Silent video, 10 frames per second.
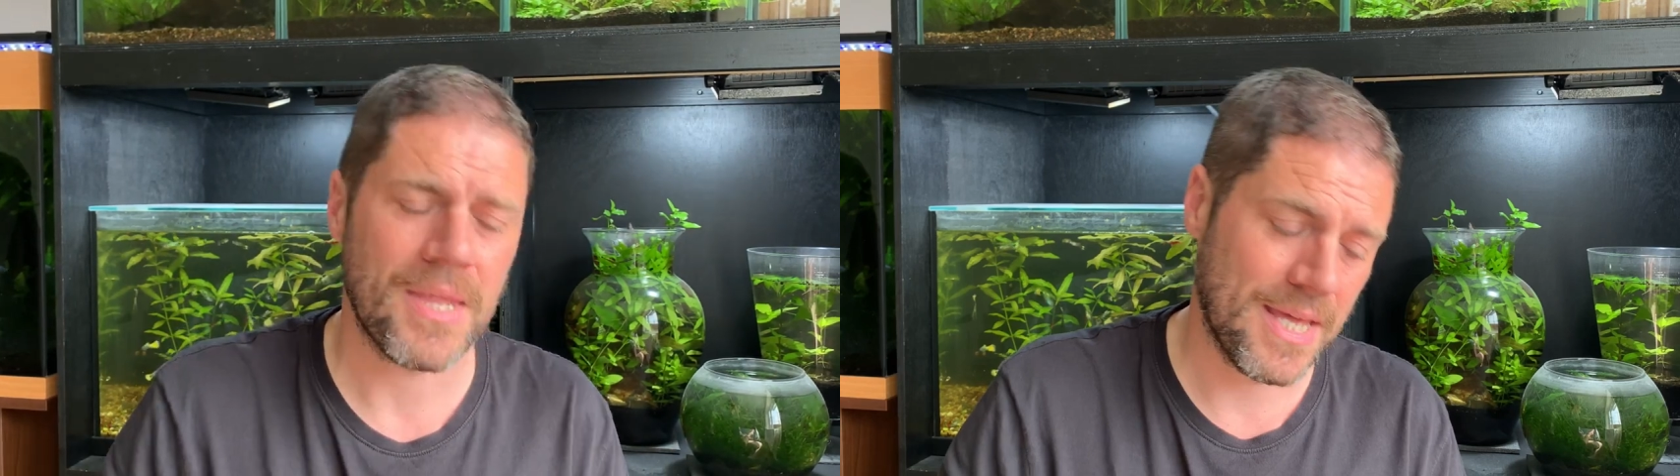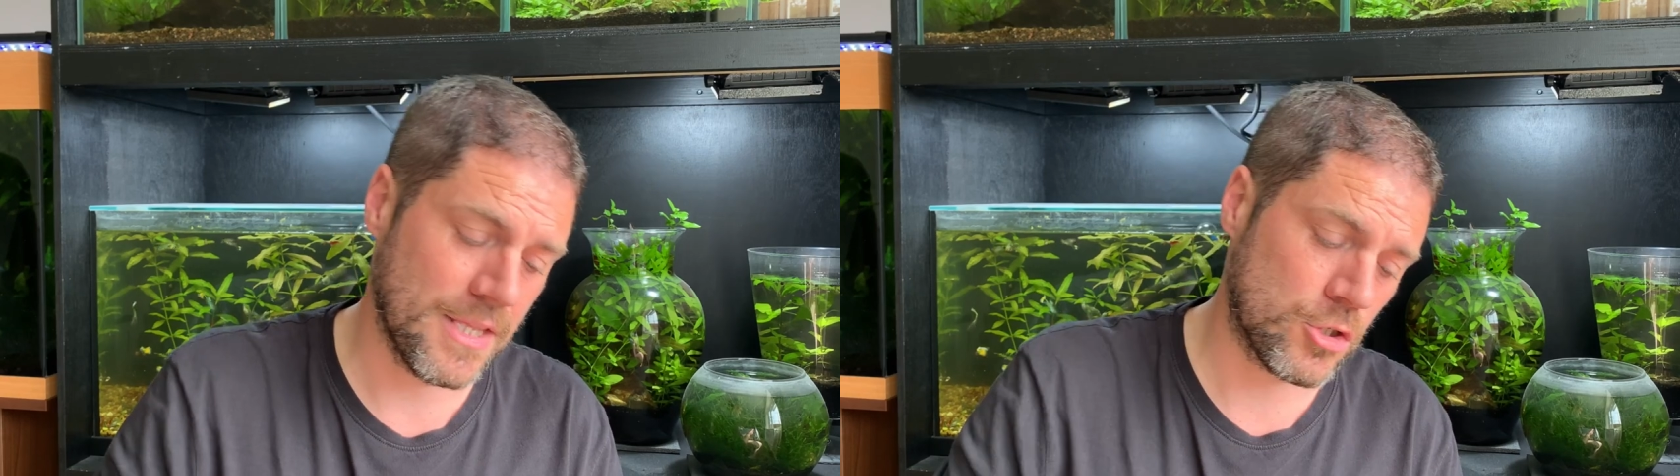
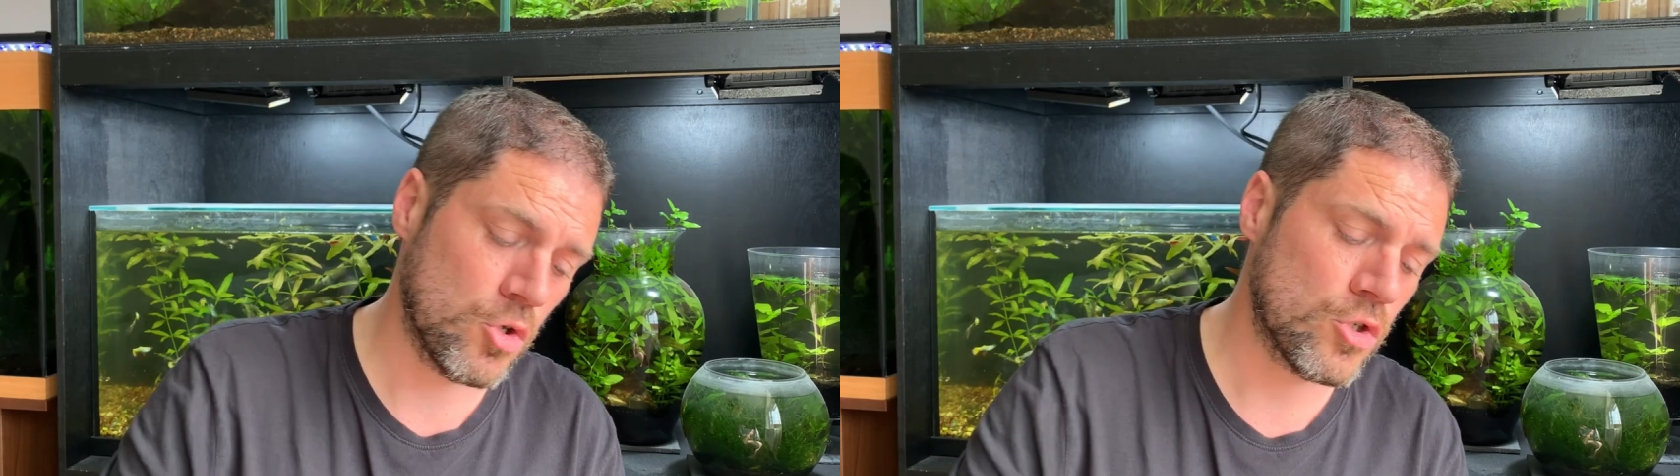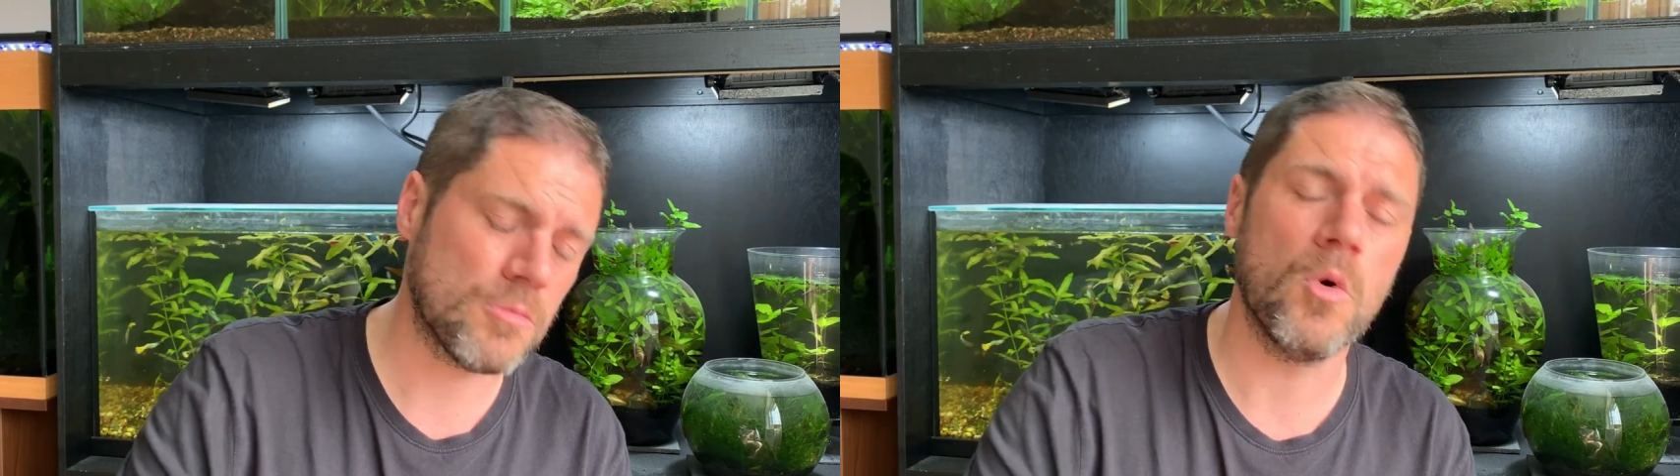and they're
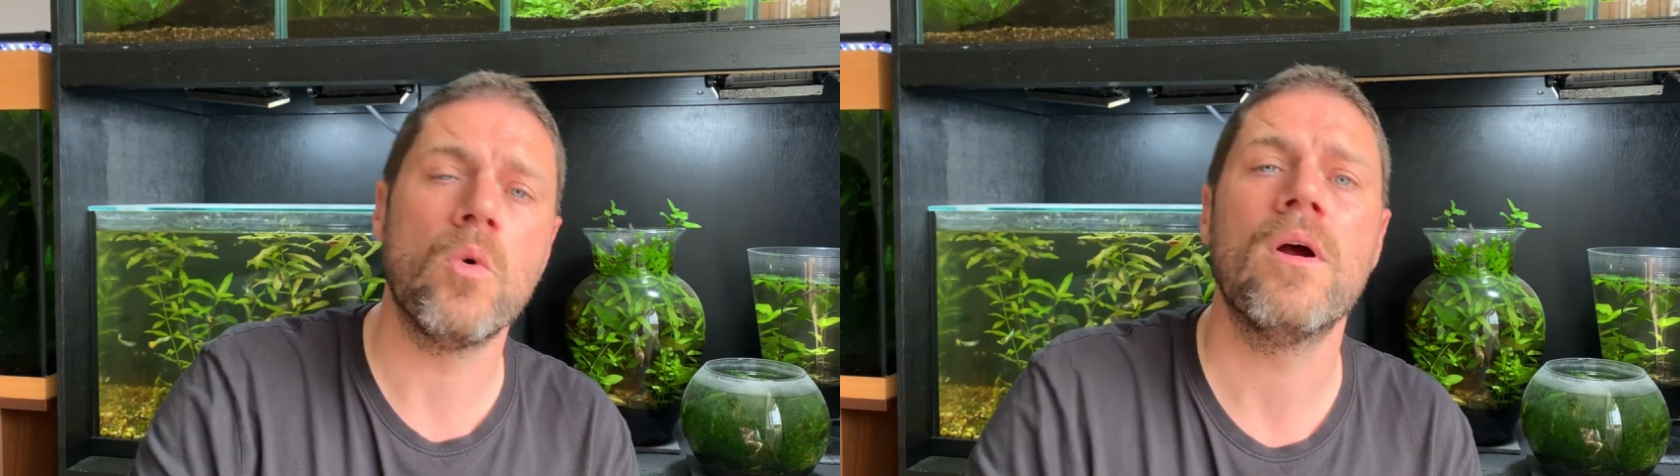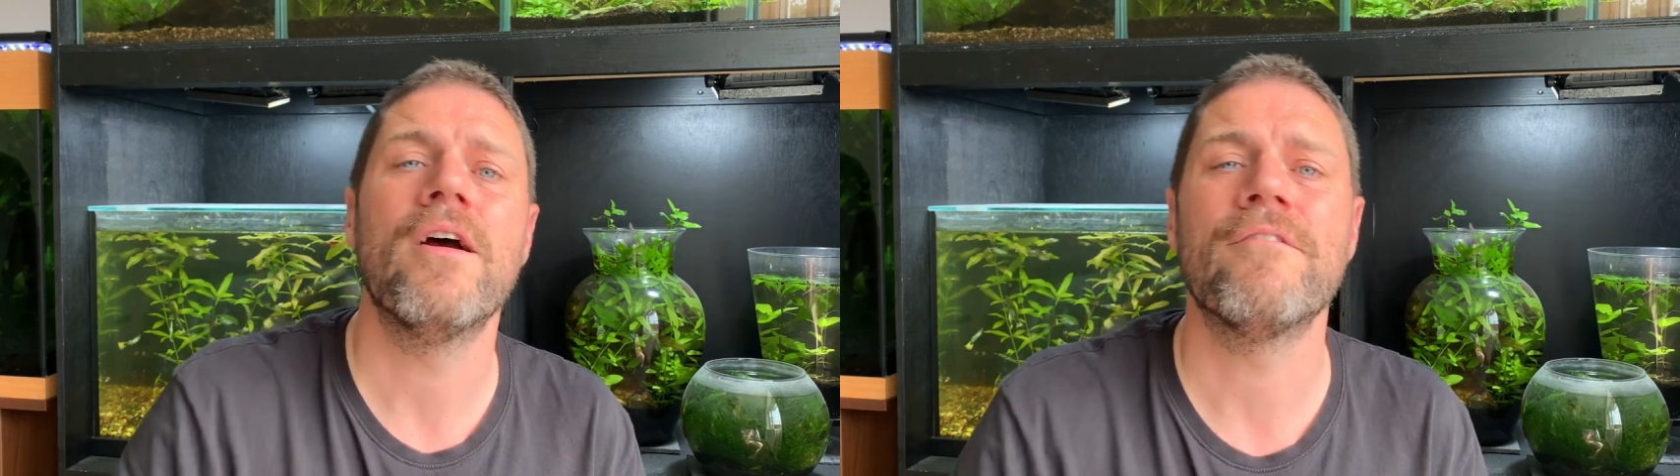too
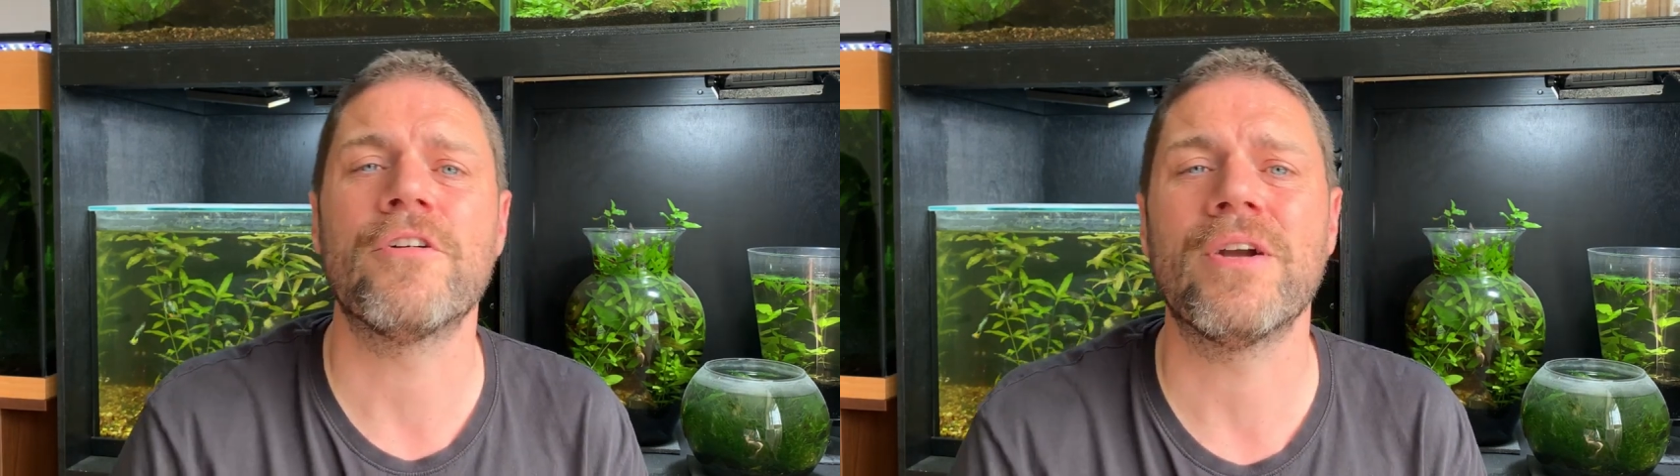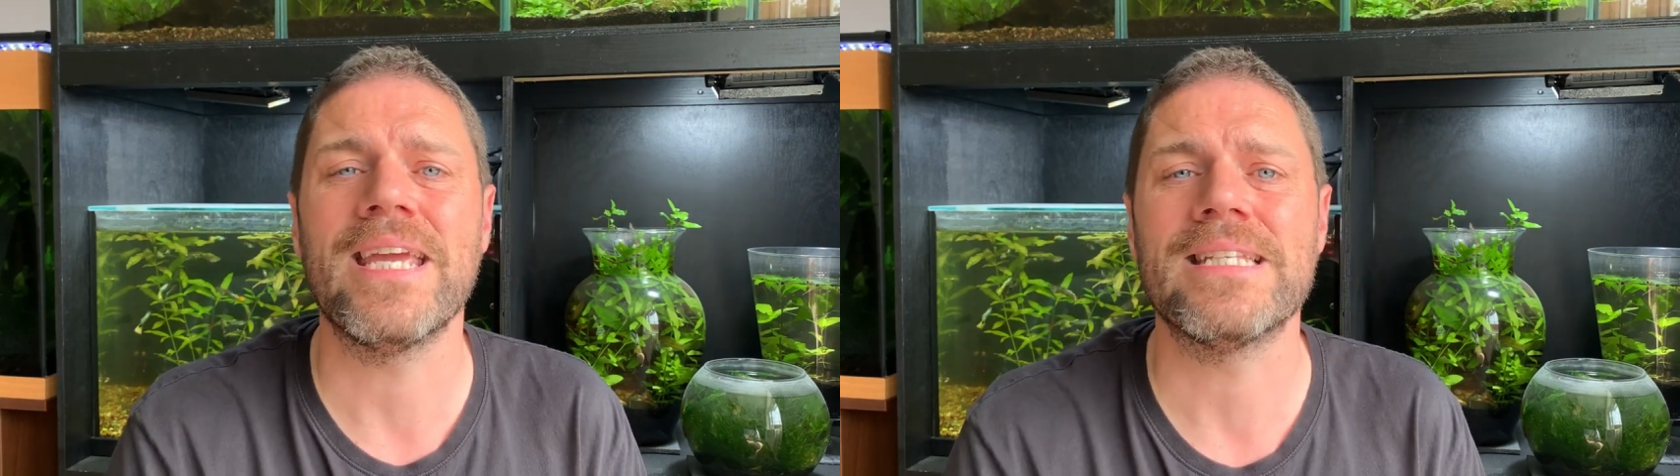small
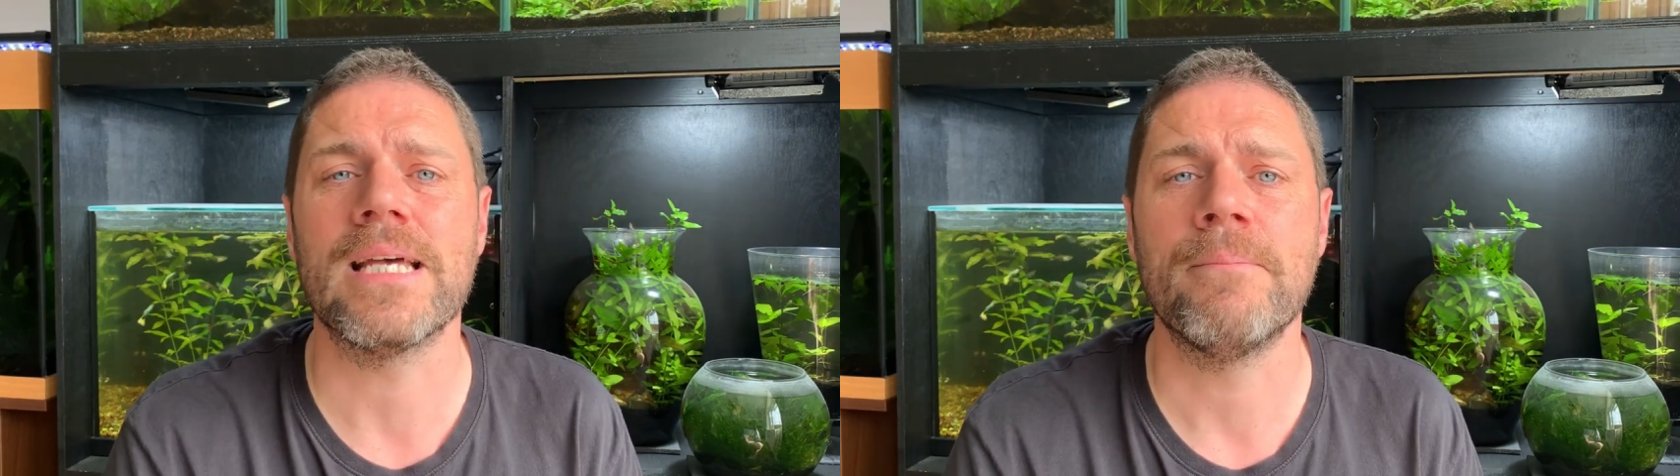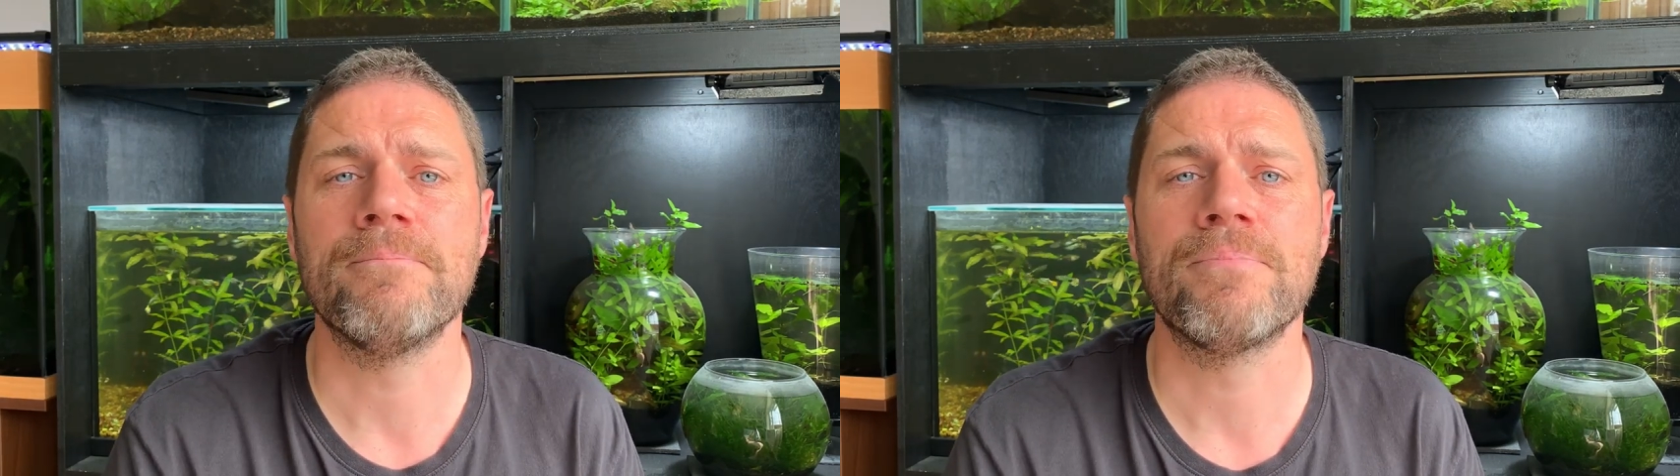for a heater.